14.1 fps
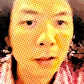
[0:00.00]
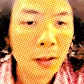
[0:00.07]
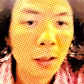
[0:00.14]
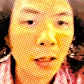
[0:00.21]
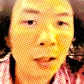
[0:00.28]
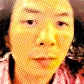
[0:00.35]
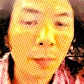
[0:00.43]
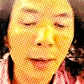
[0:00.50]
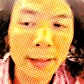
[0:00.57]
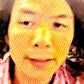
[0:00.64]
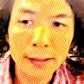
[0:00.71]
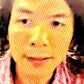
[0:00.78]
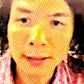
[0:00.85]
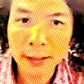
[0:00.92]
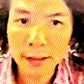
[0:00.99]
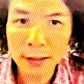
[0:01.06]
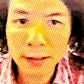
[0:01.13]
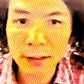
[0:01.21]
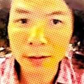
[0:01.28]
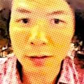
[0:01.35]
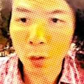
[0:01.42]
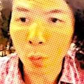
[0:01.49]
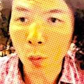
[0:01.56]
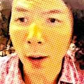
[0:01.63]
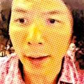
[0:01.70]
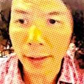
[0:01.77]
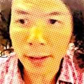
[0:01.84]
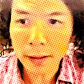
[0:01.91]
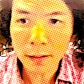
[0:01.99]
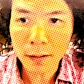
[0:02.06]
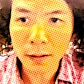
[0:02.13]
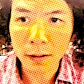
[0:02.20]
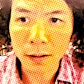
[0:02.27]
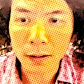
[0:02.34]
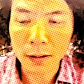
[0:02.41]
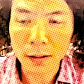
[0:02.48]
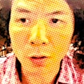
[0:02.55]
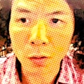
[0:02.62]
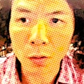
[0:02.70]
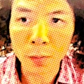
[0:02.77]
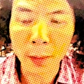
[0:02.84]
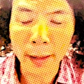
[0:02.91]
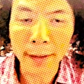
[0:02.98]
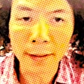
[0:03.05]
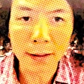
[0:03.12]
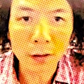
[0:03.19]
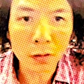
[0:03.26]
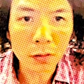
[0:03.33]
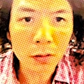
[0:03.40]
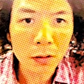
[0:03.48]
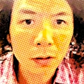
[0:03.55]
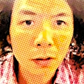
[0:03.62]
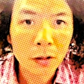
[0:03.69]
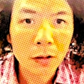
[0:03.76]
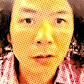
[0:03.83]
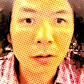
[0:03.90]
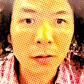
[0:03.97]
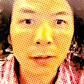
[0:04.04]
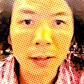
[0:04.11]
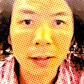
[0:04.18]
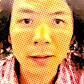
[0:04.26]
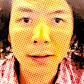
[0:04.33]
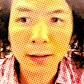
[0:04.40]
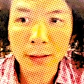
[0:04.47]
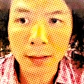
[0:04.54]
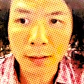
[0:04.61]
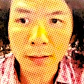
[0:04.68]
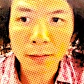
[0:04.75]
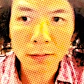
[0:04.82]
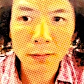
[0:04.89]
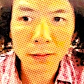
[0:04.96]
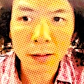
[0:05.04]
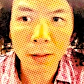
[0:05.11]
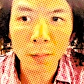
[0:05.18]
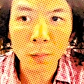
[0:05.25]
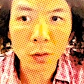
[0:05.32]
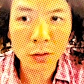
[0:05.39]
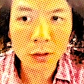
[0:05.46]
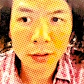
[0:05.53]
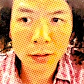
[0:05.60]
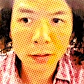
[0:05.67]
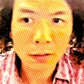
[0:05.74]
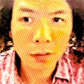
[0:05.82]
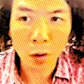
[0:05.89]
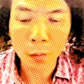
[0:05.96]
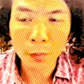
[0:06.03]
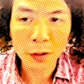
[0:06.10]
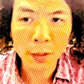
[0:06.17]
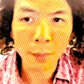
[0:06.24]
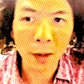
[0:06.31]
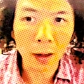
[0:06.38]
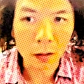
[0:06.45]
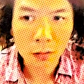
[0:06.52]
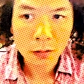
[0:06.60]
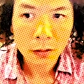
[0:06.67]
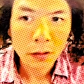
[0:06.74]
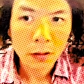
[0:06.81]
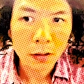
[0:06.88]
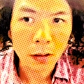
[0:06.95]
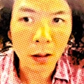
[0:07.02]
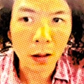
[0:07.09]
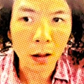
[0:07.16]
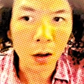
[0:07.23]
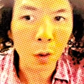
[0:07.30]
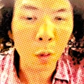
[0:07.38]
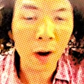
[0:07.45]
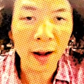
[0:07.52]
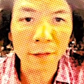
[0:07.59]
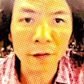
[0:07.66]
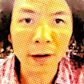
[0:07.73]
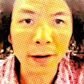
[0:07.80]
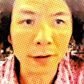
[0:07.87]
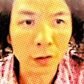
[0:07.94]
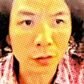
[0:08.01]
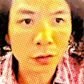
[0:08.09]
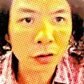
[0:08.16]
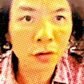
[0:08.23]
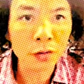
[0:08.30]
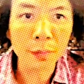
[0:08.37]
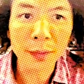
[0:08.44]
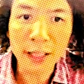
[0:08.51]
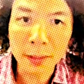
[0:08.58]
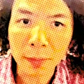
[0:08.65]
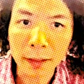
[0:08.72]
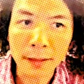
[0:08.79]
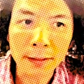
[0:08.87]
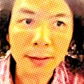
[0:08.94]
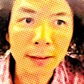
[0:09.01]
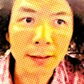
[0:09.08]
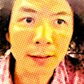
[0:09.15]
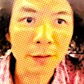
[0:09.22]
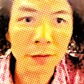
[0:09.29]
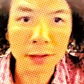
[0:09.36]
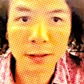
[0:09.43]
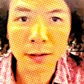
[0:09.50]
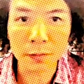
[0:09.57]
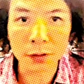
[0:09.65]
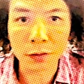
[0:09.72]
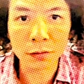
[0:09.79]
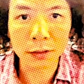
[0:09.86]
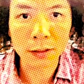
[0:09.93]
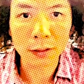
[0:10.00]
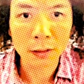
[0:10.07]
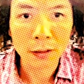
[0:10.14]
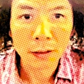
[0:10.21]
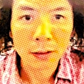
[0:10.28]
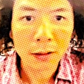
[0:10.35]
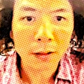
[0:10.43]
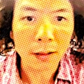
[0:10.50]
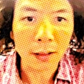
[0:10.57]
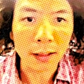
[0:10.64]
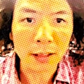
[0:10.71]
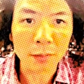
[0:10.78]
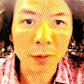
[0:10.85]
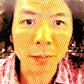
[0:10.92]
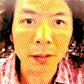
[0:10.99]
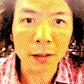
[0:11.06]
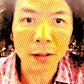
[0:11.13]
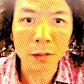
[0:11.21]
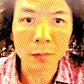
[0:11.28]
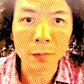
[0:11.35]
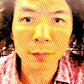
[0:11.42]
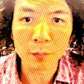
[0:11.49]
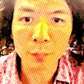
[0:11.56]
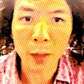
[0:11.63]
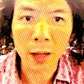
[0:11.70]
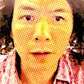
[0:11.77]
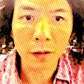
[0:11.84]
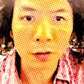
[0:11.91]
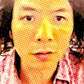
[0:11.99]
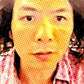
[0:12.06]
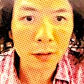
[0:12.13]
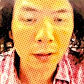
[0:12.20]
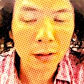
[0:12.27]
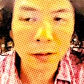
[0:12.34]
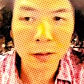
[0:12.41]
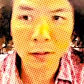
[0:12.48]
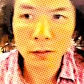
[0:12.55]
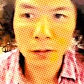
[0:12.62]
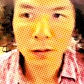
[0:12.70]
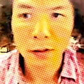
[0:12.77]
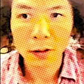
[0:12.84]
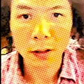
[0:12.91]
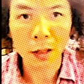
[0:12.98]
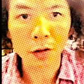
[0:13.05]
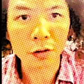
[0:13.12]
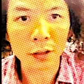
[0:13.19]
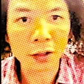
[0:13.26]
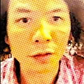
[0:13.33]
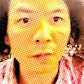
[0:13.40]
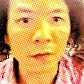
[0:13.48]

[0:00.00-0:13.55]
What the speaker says: and by changing the y little by little, you're gonna get the most optimal y value to minimize the difference between the experimental value and calculation